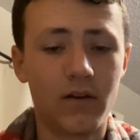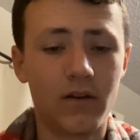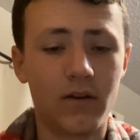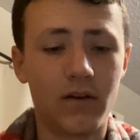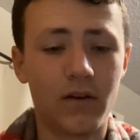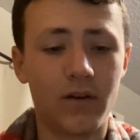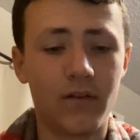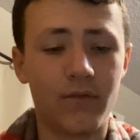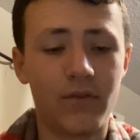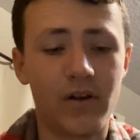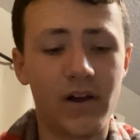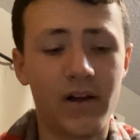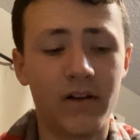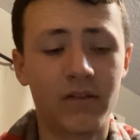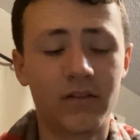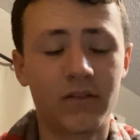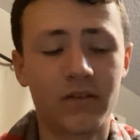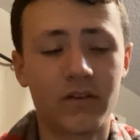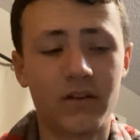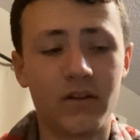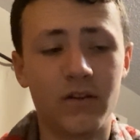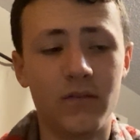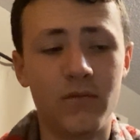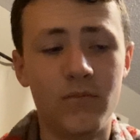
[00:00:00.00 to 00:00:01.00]
I've
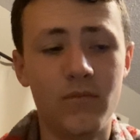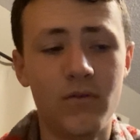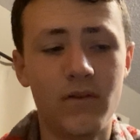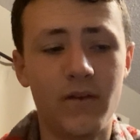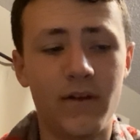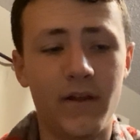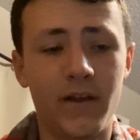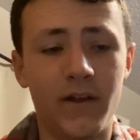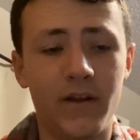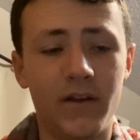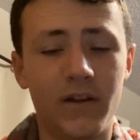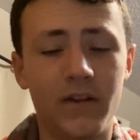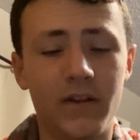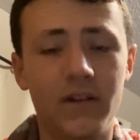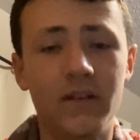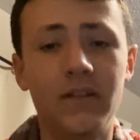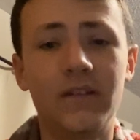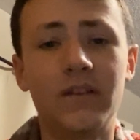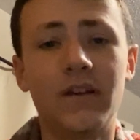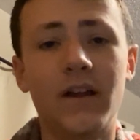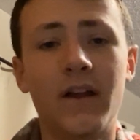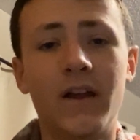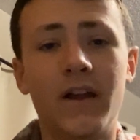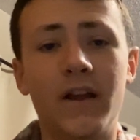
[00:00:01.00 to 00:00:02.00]
asked him, and he
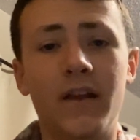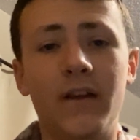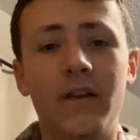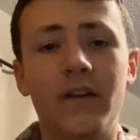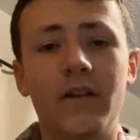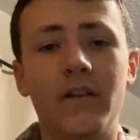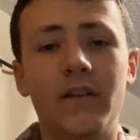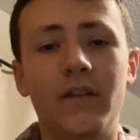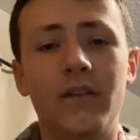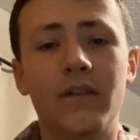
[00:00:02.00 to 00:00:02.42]
said